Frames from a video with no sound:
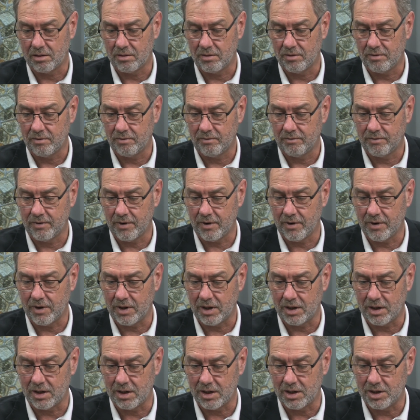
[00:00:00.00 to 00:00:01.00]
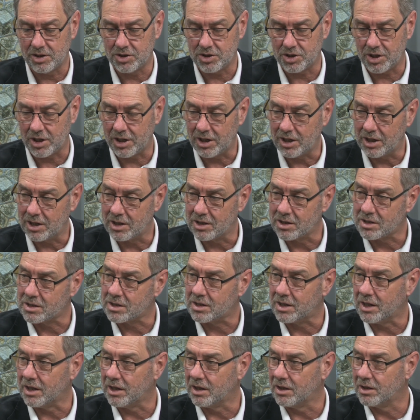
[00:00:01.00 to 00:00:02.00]
very ingenious
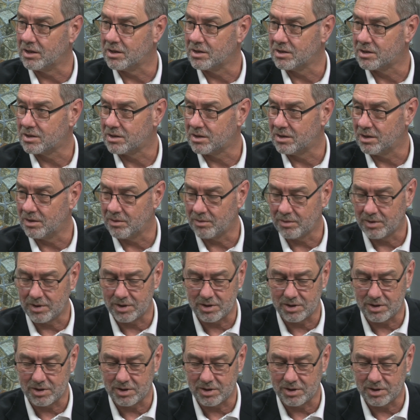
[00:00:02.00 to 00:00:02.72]
things that were